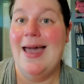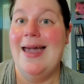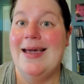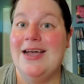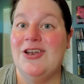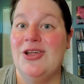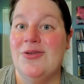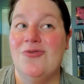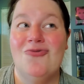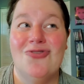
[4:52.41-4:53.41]
And
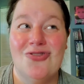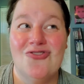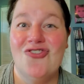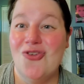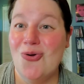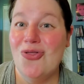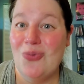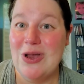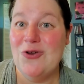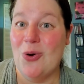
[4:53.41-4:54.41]
two,
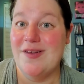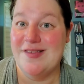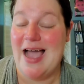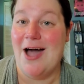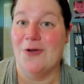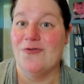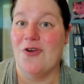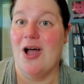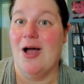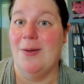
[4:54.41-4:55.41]
three doors down
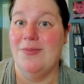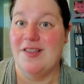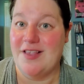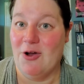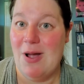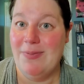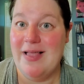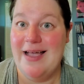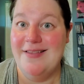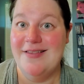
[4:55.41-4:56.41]
from the cigarette
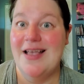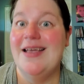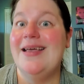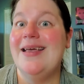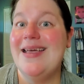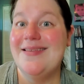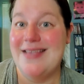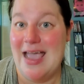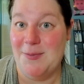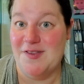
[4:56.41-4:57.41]
place is
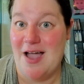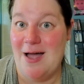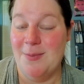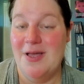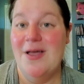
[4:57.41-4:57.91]
GameStop.